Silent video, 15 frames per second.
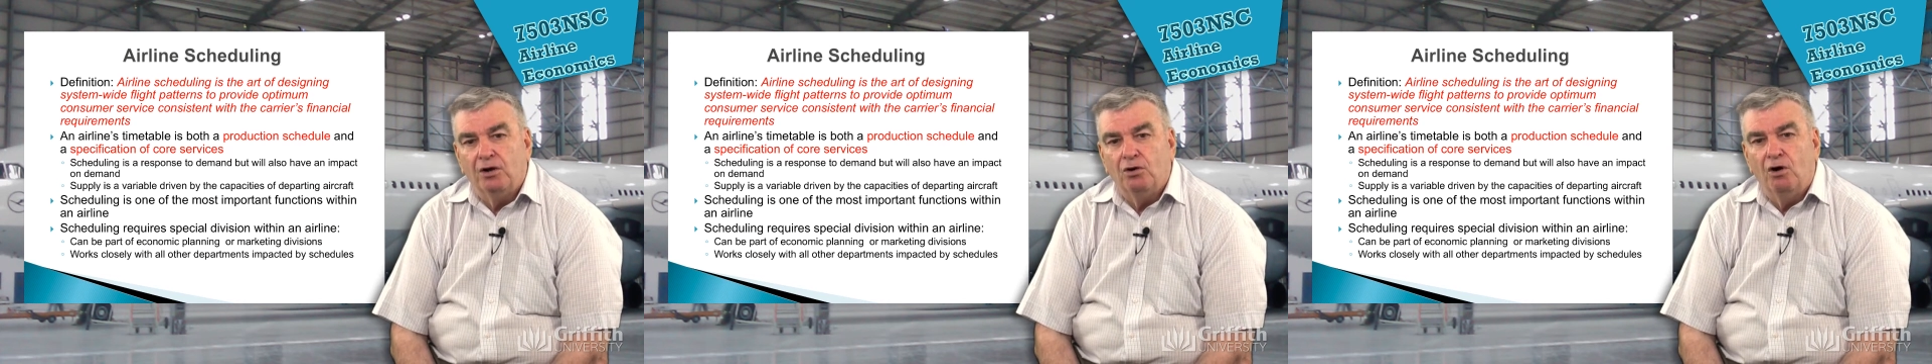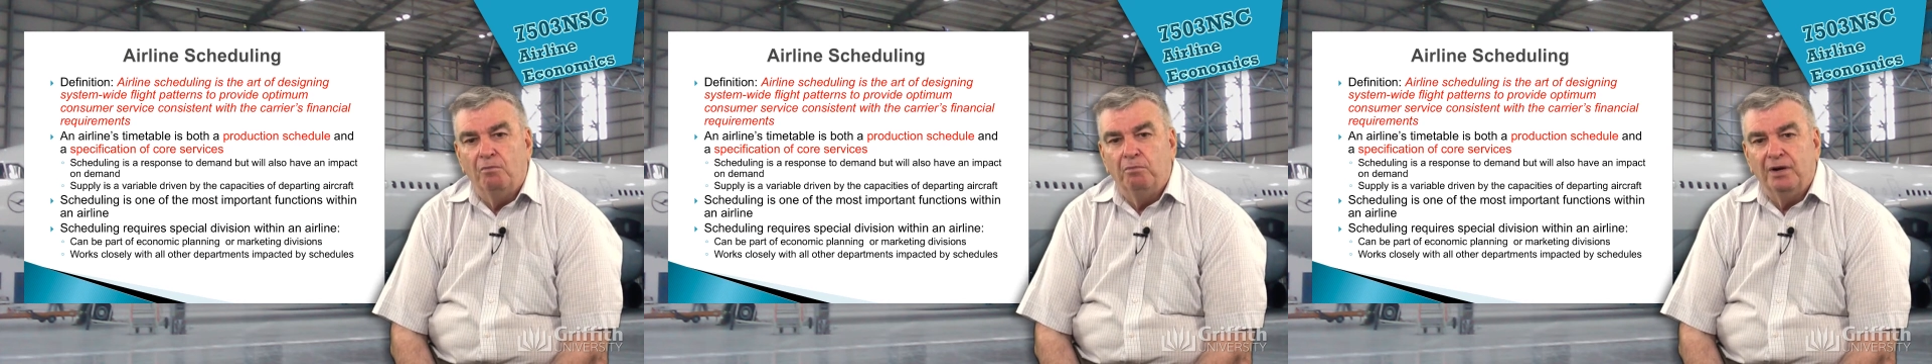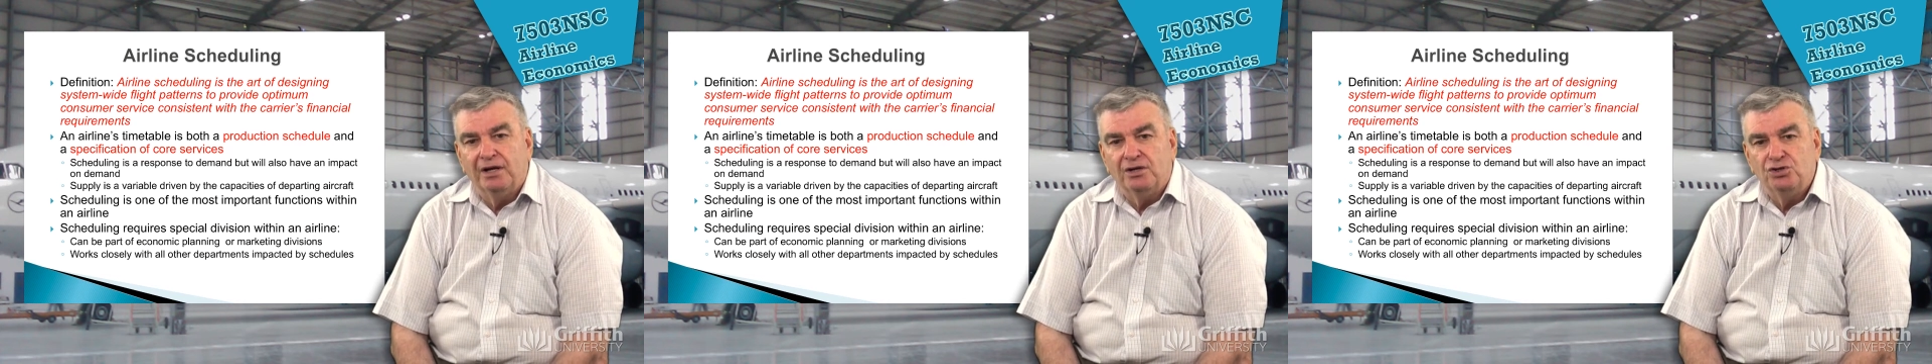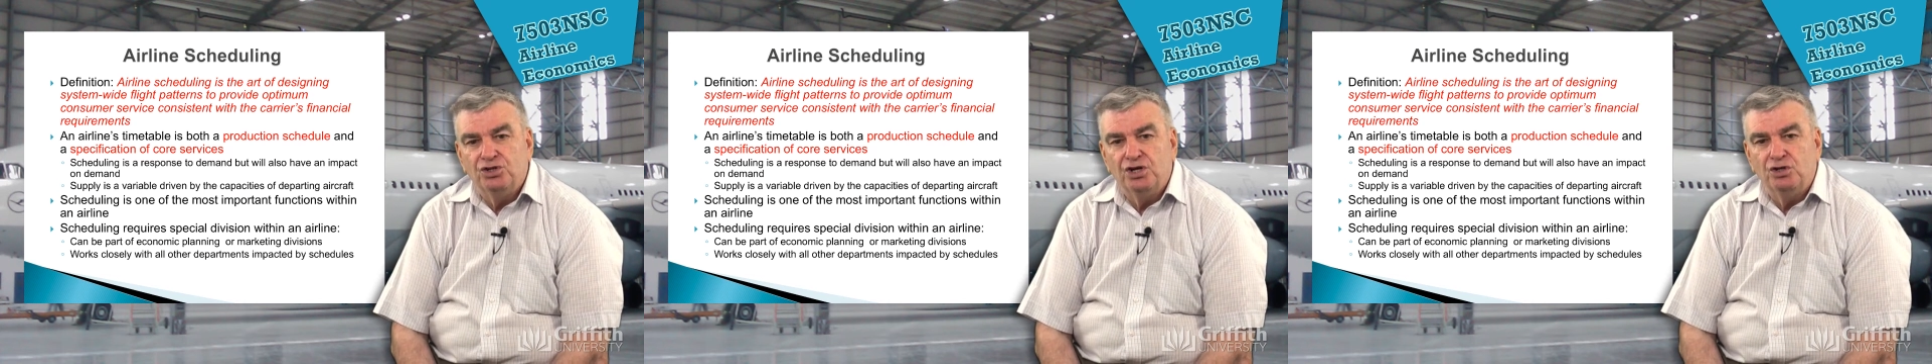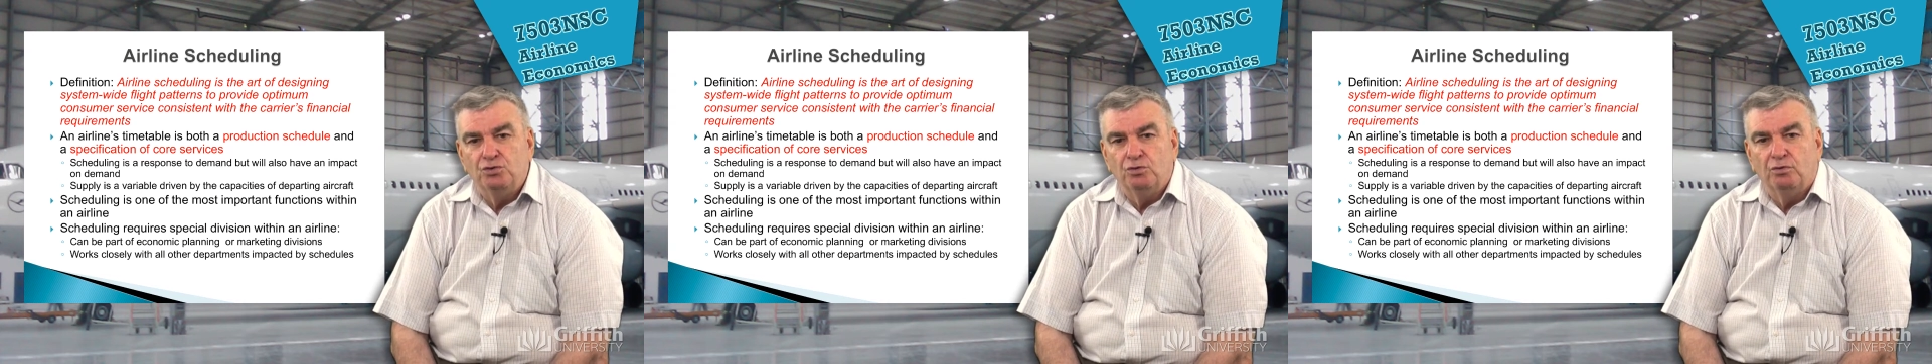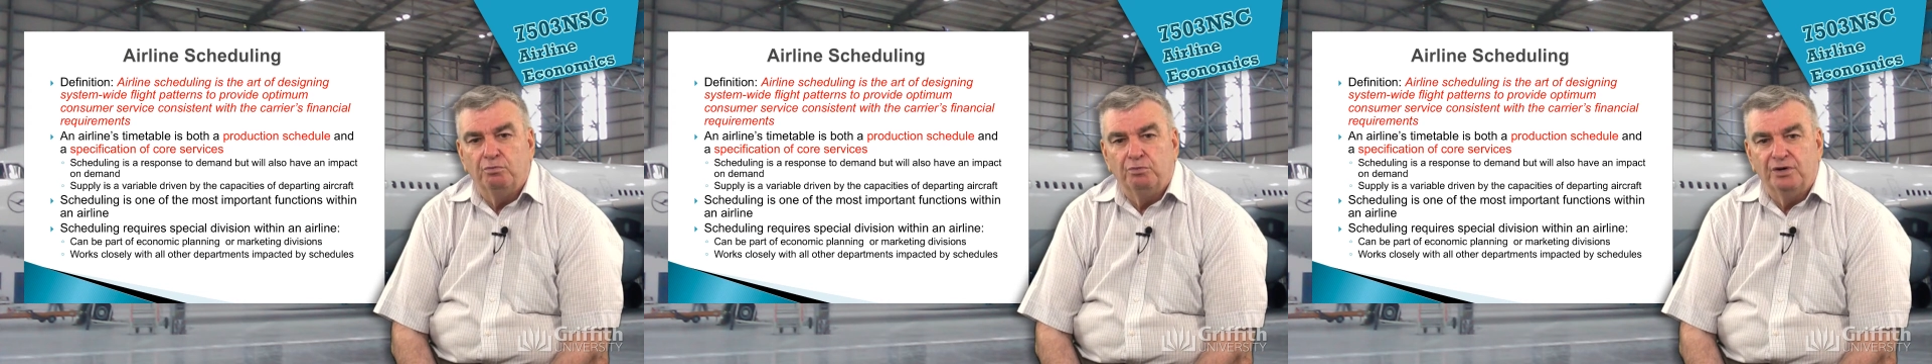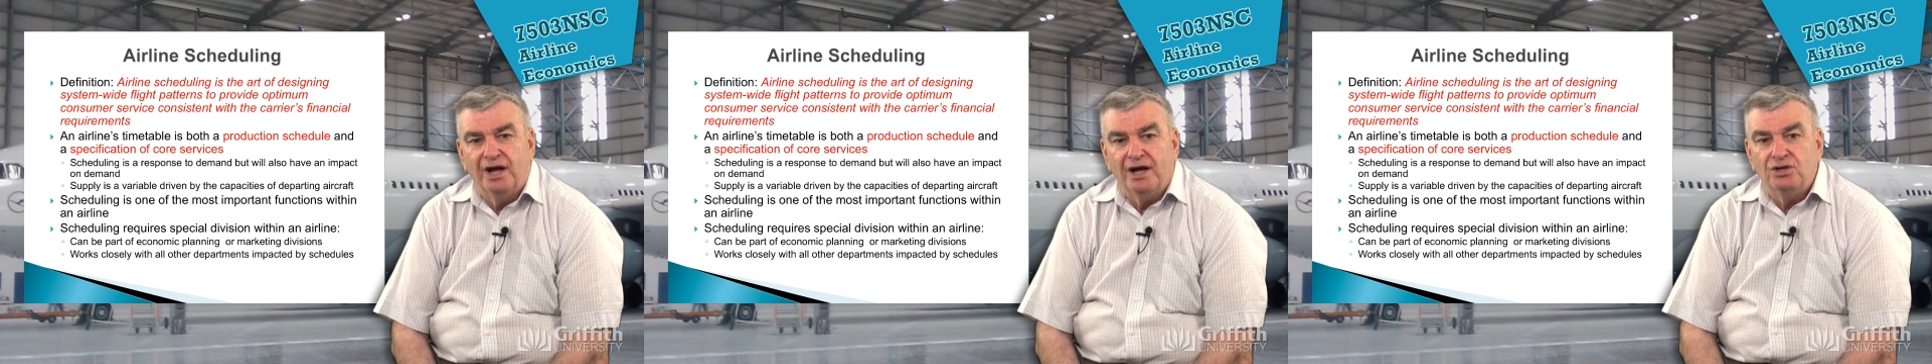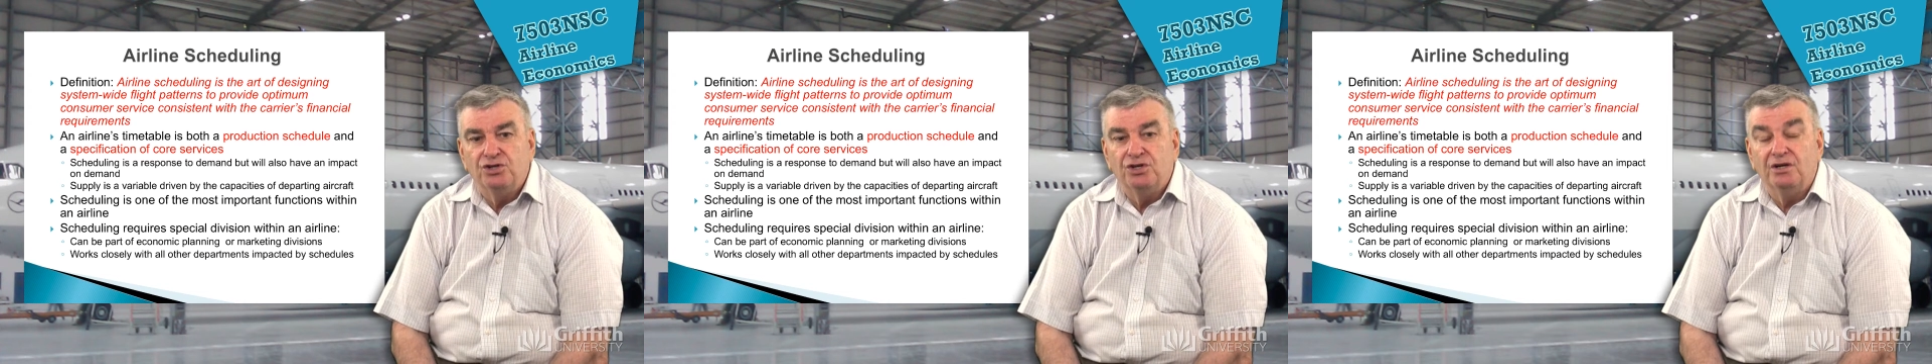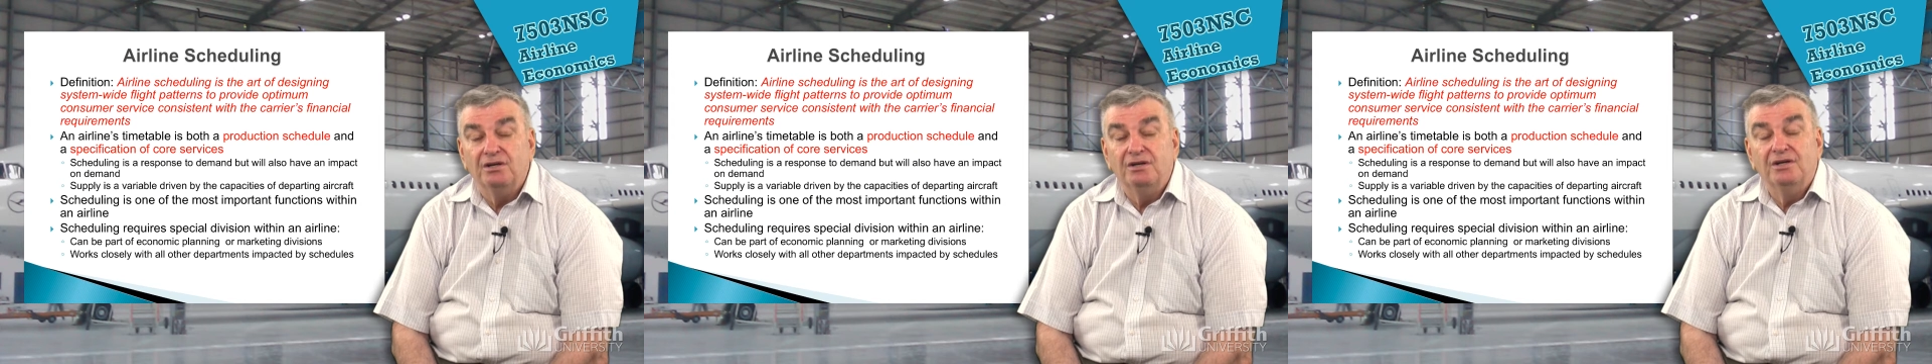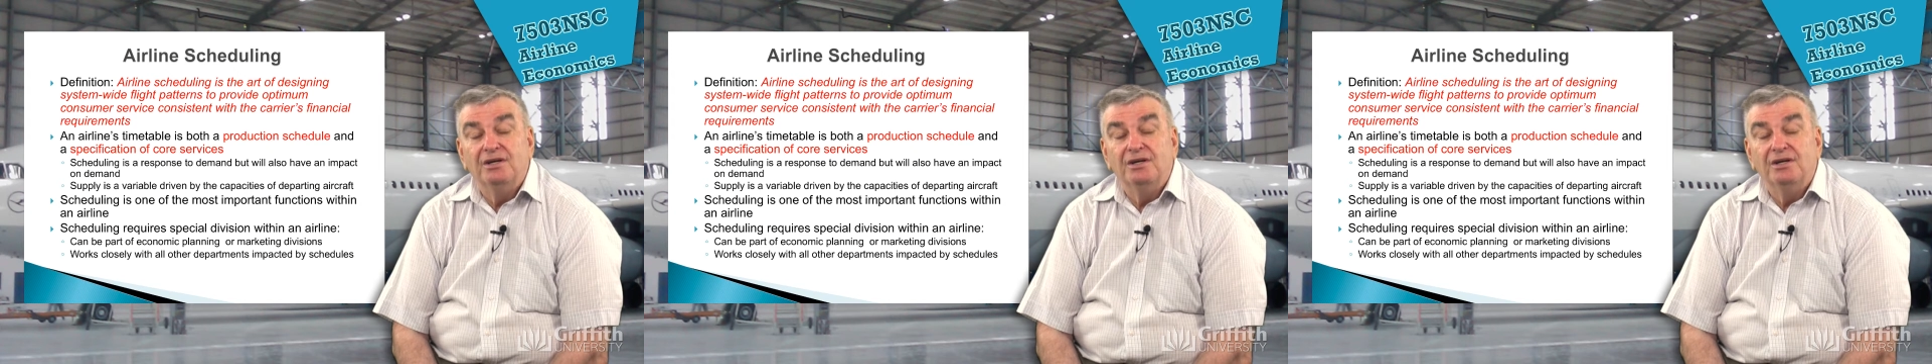complex schedule production,